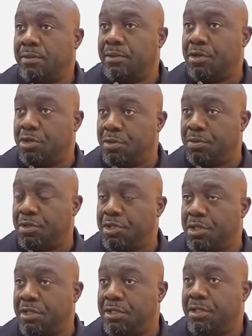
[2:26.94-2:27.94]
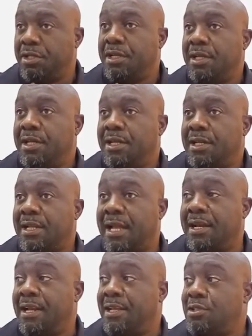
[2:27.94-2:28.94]
contribution
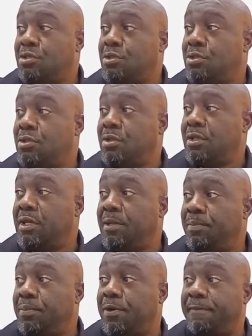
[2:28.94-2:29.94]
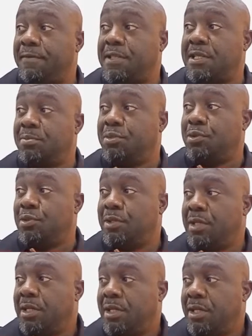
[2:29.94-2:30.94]
that led to a profitable
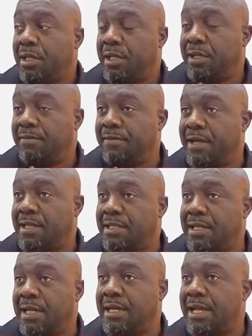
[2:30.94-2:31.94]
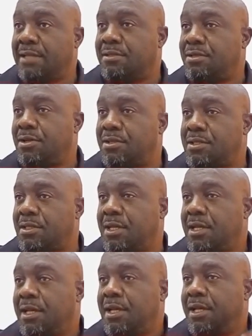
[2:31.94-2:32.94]
event, and that just
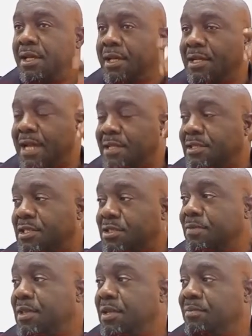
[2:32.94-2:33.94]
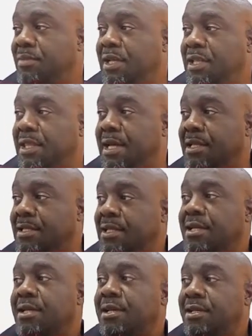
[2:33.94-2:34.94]
ignited something in me that
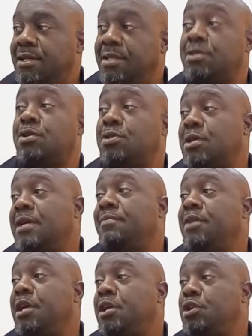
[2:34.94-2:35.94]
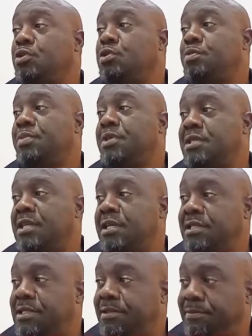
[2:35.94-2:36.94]
this also can be a huge
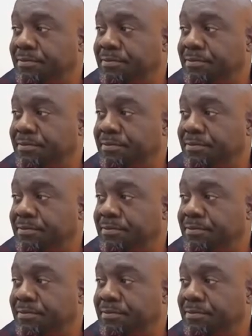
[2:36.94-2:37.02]
business.